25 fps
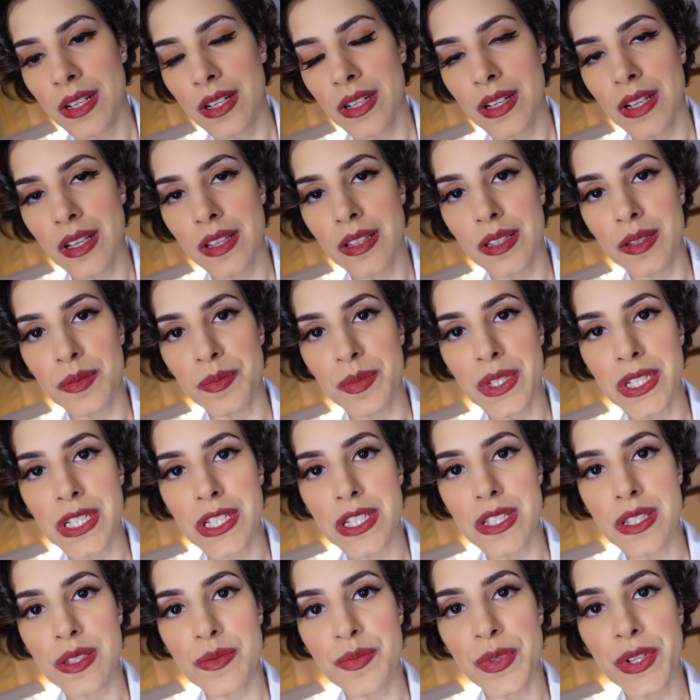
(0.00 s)
Now let me
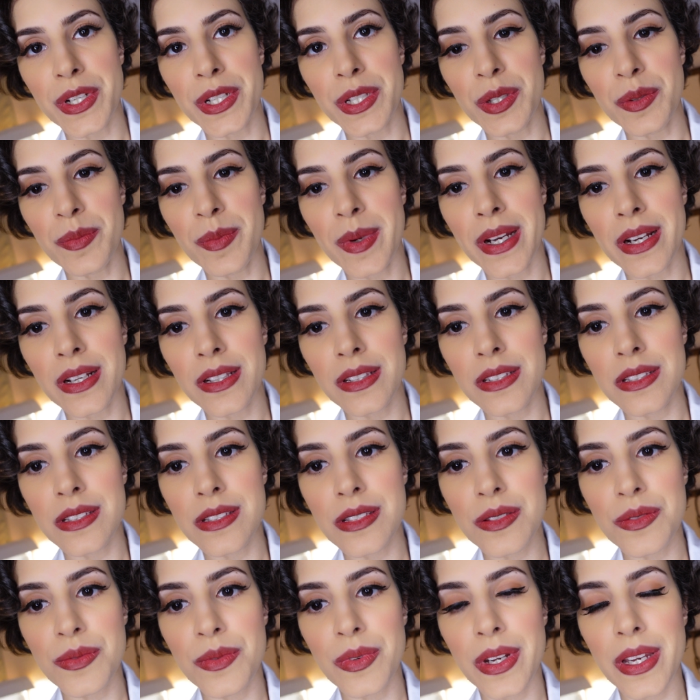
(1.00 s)
just bring you back
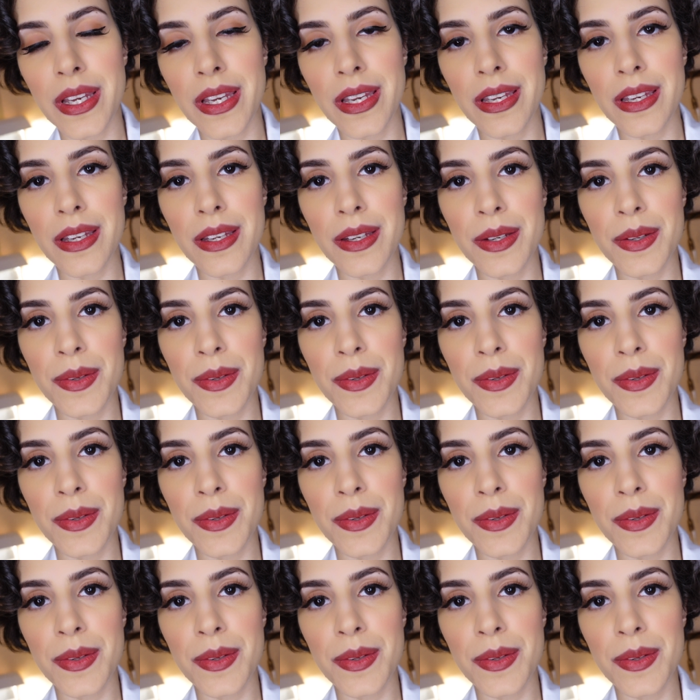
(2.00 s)
this way.